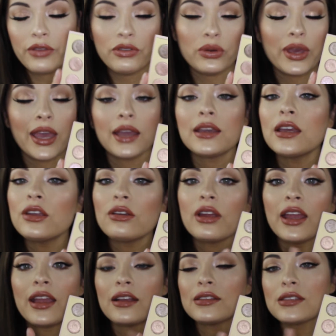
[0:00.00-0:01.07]
If you can get your
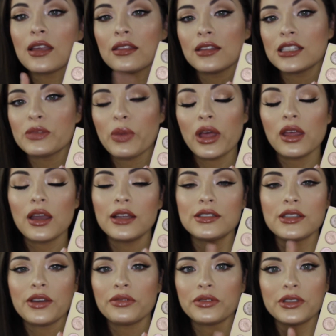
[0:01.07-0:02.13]
hands on this palette, I
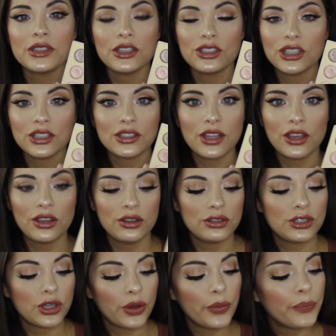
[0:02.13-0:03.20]
definitely suggest that you
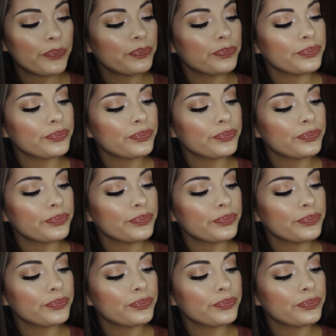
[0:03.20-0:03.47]
do.